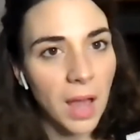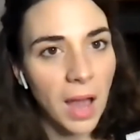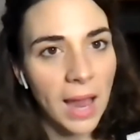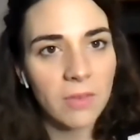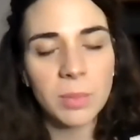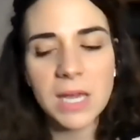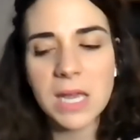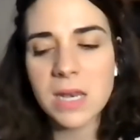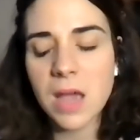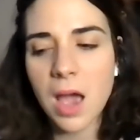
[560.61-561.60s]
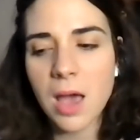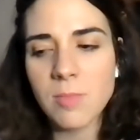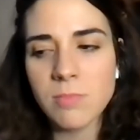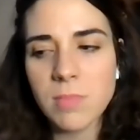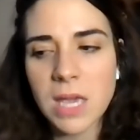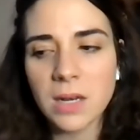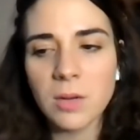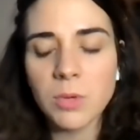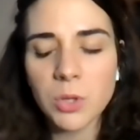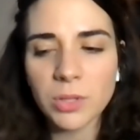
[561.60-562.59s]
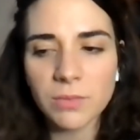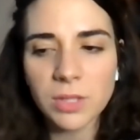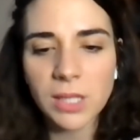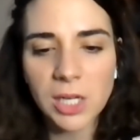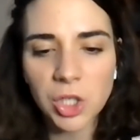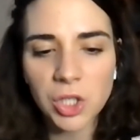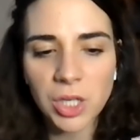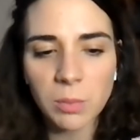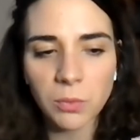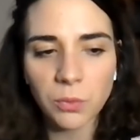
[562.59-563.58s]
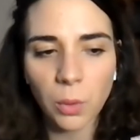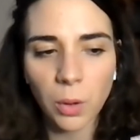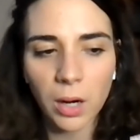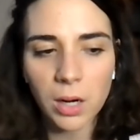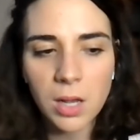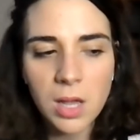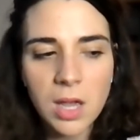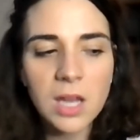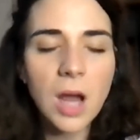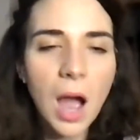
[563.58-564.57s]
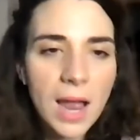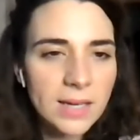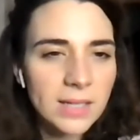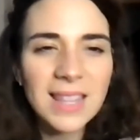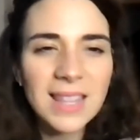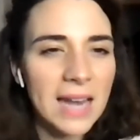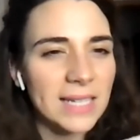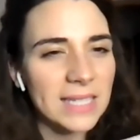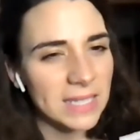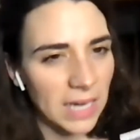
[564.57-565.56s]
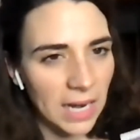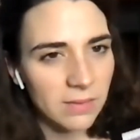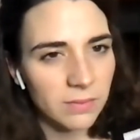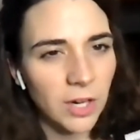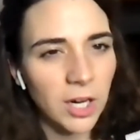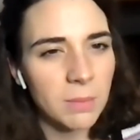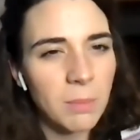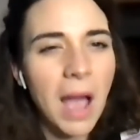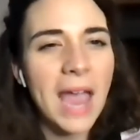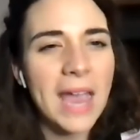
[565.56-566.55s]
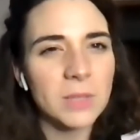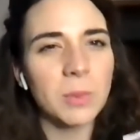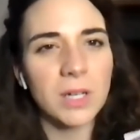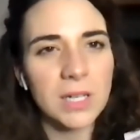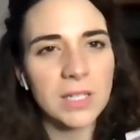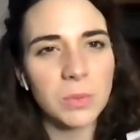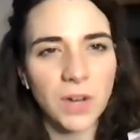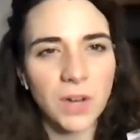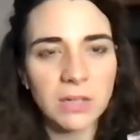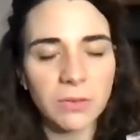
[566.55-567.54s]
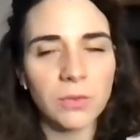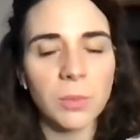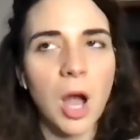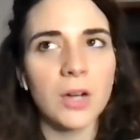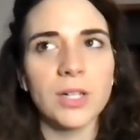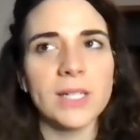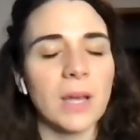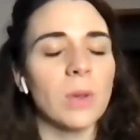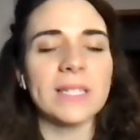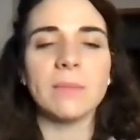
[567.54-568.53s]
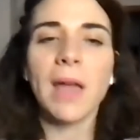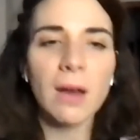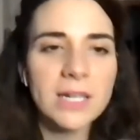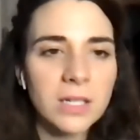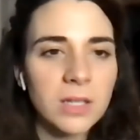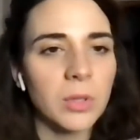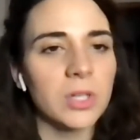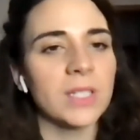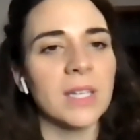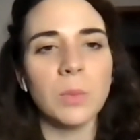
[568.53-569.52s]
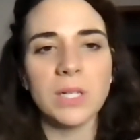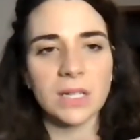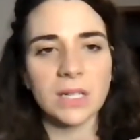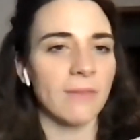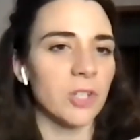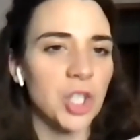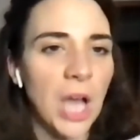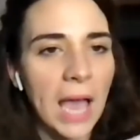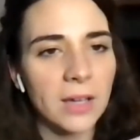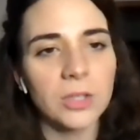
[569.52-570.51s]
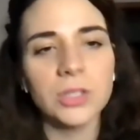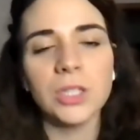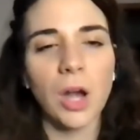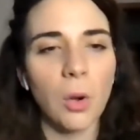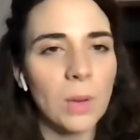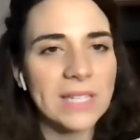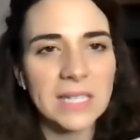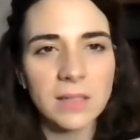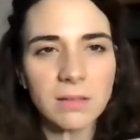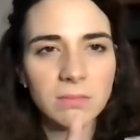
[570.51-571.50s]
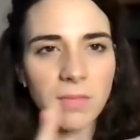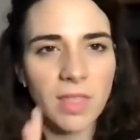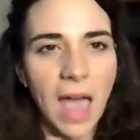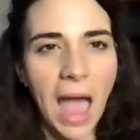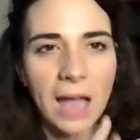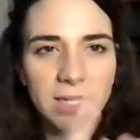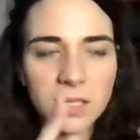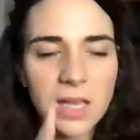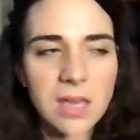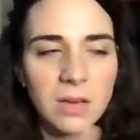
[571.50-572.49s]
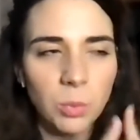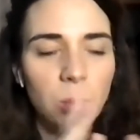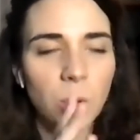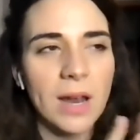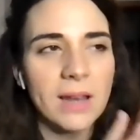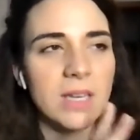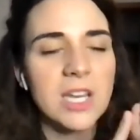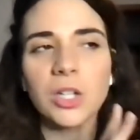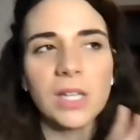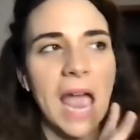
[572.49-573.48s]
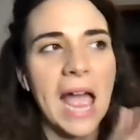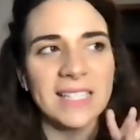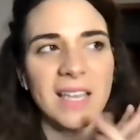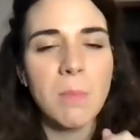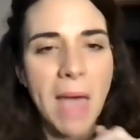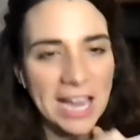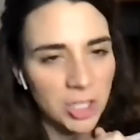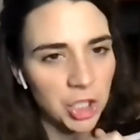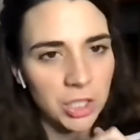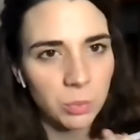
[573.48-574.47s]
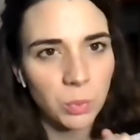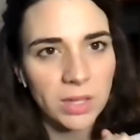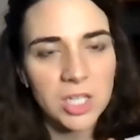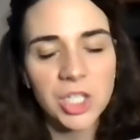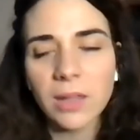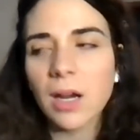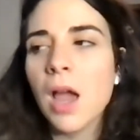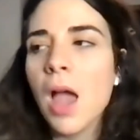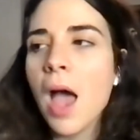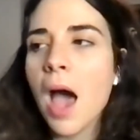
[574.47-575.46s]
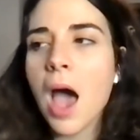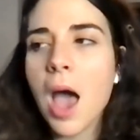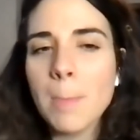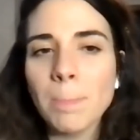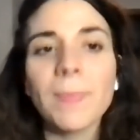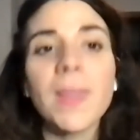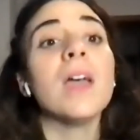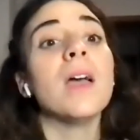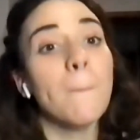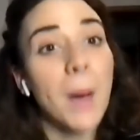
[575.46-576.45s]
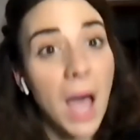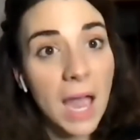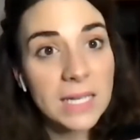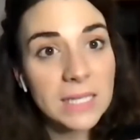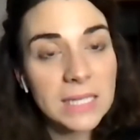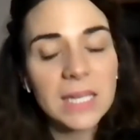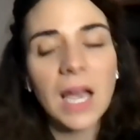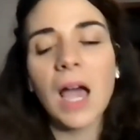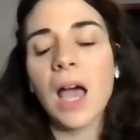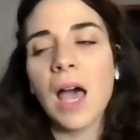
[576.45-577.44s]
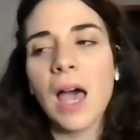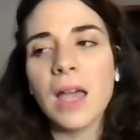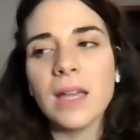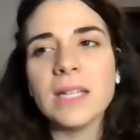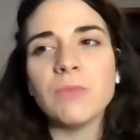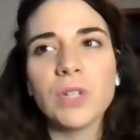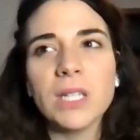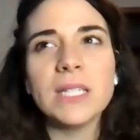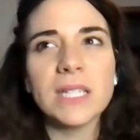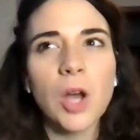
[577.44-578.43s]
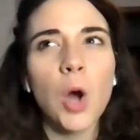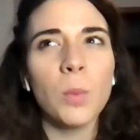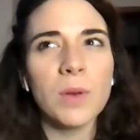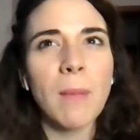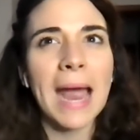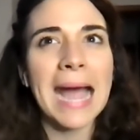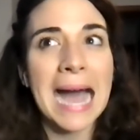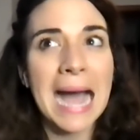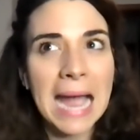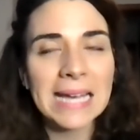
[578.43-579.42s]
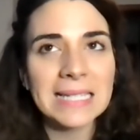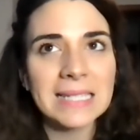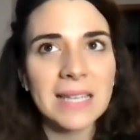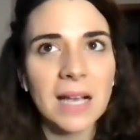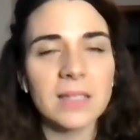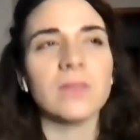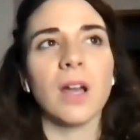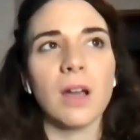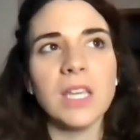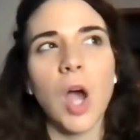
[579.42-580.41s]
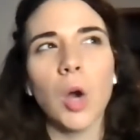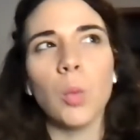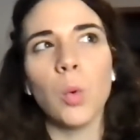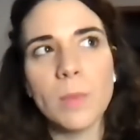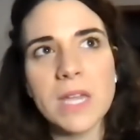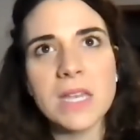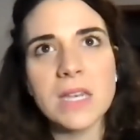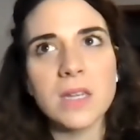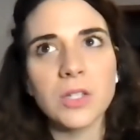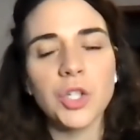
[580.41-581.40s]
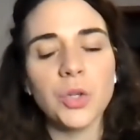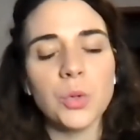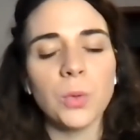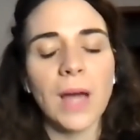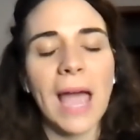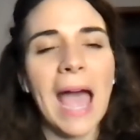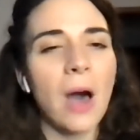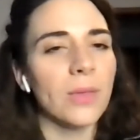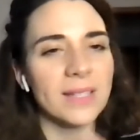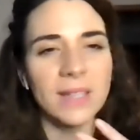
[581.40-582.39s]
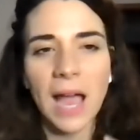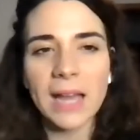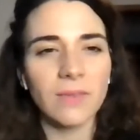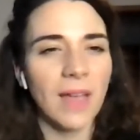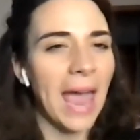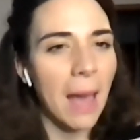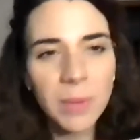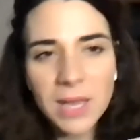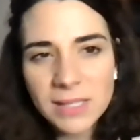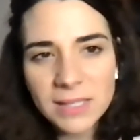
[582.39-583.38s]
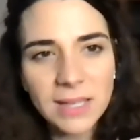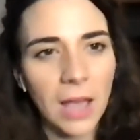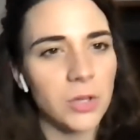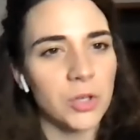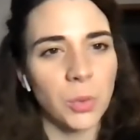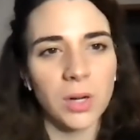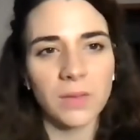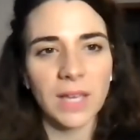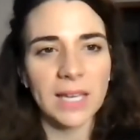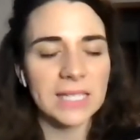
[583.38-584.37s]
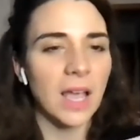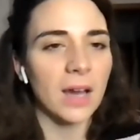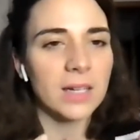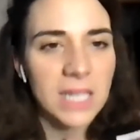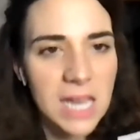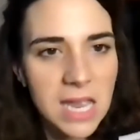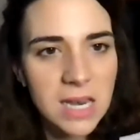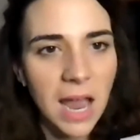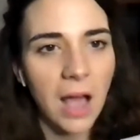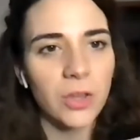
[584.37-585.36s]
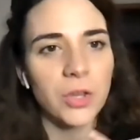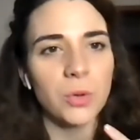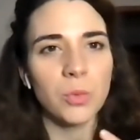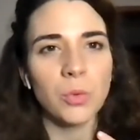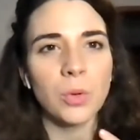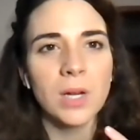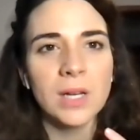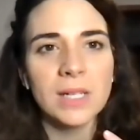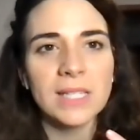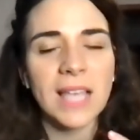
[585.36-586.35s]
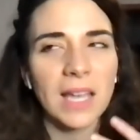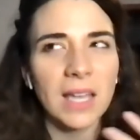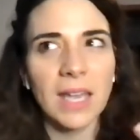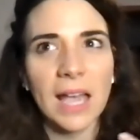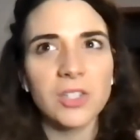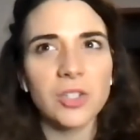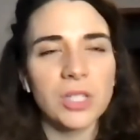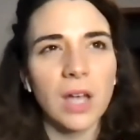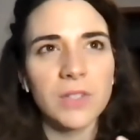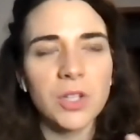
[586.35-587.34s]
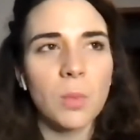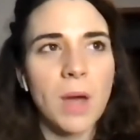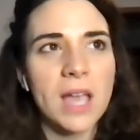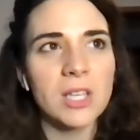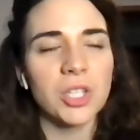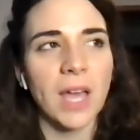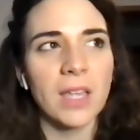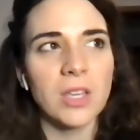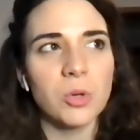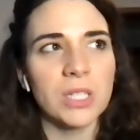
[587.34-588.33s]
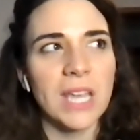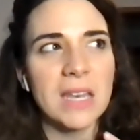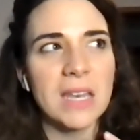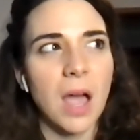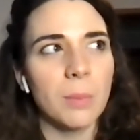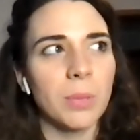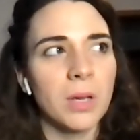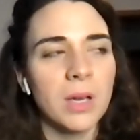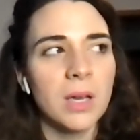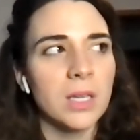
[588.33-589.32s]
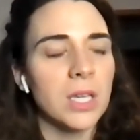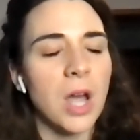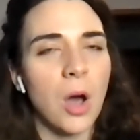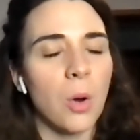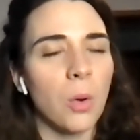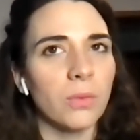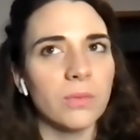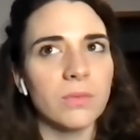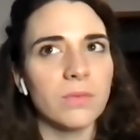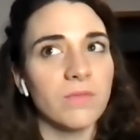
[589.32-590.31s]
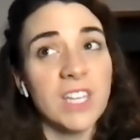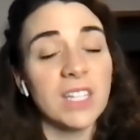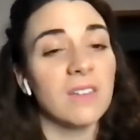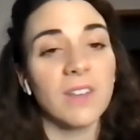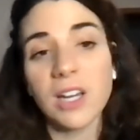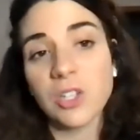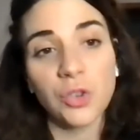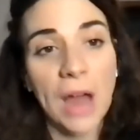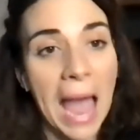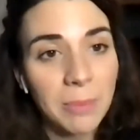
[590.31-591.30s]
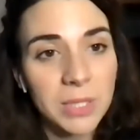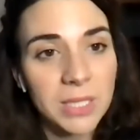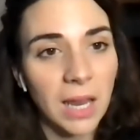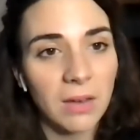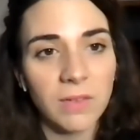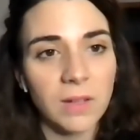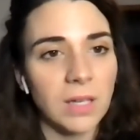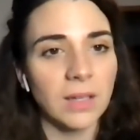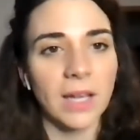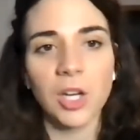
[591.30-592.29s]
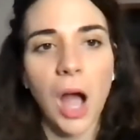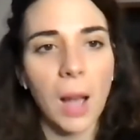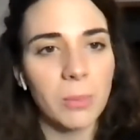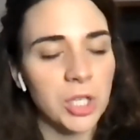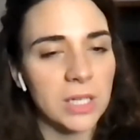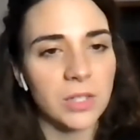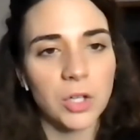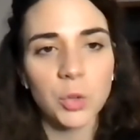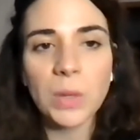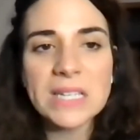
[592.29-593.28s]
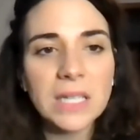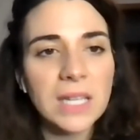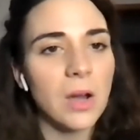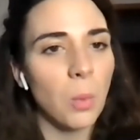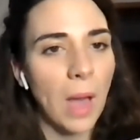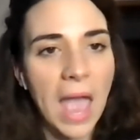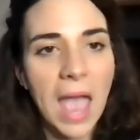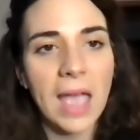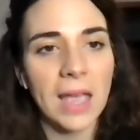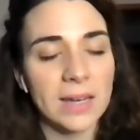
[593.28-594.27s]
I have been in an abusive relationship before. Not to that extent. My experience was very different from Audrey's. I wasn't married to the person. We didn't have a child. It wasn't that we weren't nearly as enmeshed with each other. But it really did open my eyes as a very young woman to how this kind of happens, how you sort of get sucked in, how you second guess yourself so much that you just end up, feeling very trapped and feeling like your options are dwindling away.